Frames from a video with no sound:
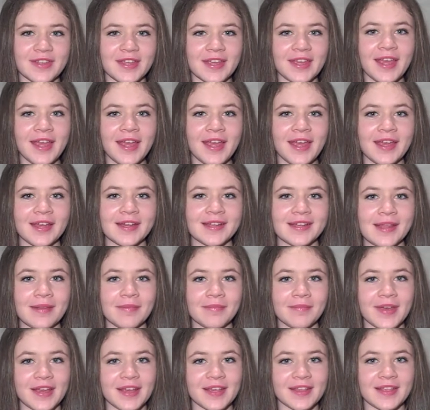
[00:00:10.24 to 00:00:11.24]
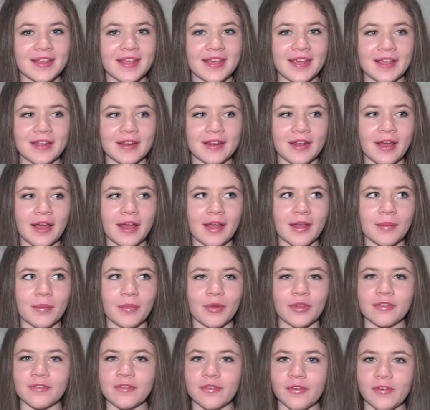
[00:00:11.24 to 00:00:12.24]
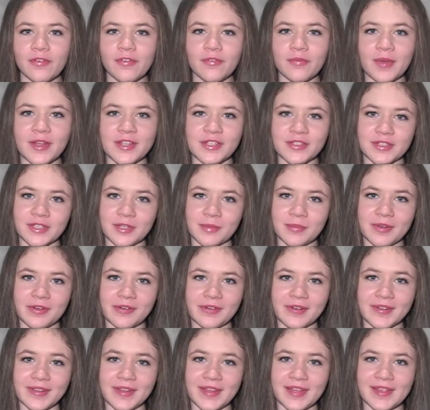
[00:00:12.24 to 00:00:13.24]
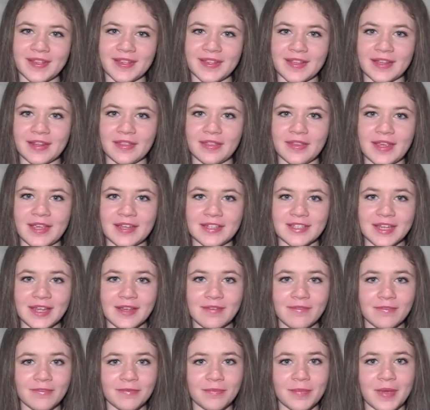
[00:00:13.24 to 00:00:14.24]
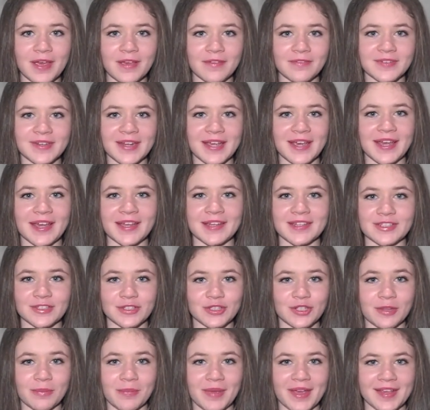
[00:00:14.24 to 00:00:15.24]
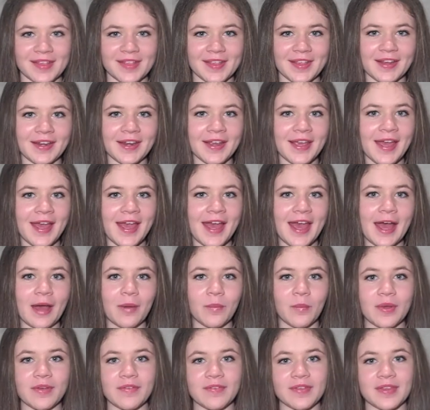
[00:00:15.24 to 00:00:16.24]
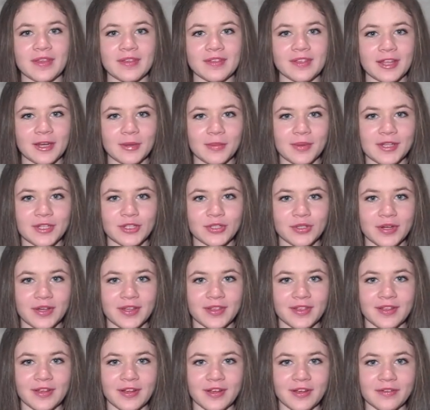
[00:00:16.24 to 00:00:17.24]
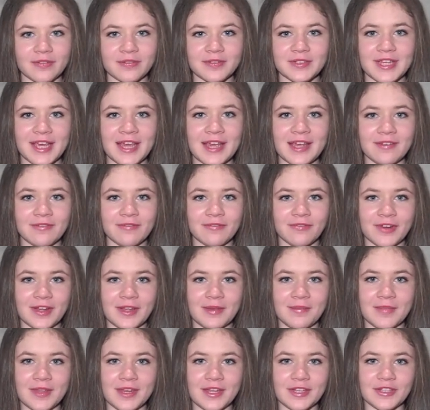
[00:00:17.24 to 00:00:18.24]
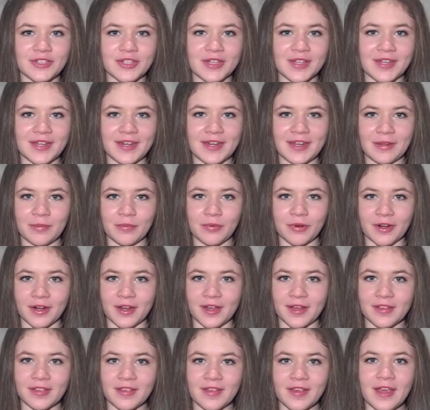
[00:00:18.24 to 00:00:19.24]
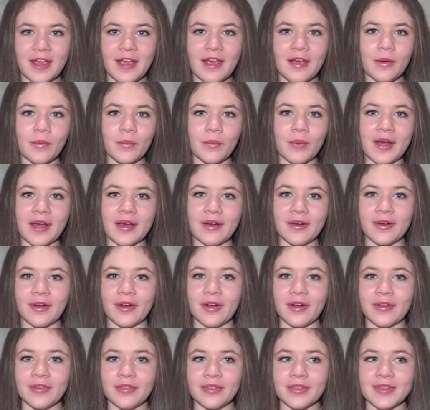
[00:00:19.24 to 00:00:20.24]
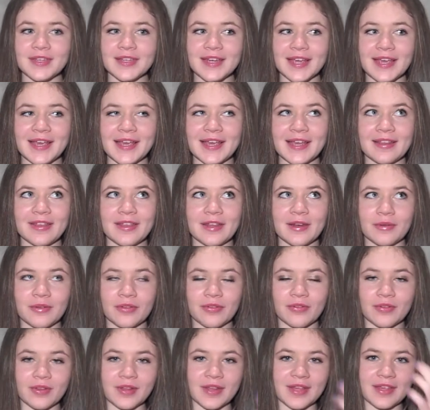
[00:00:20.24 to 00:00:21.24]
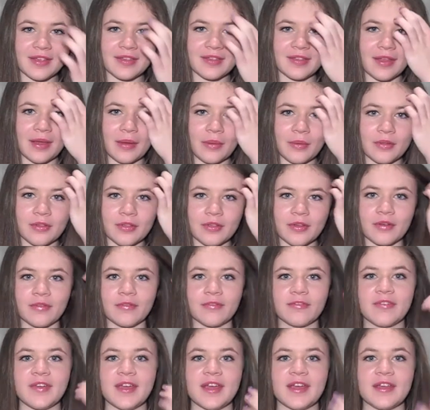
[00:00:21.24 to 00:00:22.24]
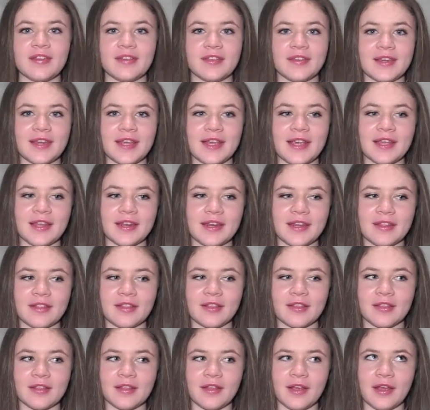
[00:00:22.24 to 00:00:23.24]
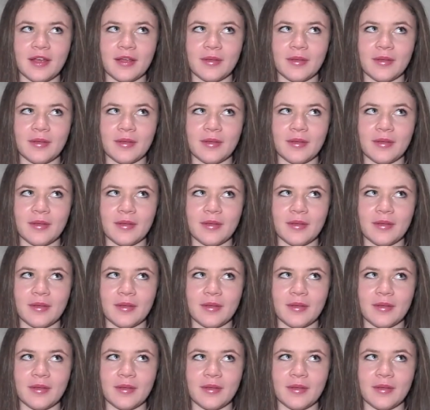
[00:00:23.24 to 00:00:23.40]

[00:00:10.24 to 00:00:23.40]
that Glam magazine on the 4th of March is going to be releasing their 10th birthday edition of the magazine, and with it there's going to be a choice of 10 free miniature Clinique products. Well, on the day that it was released, so that was on Thursday, and it's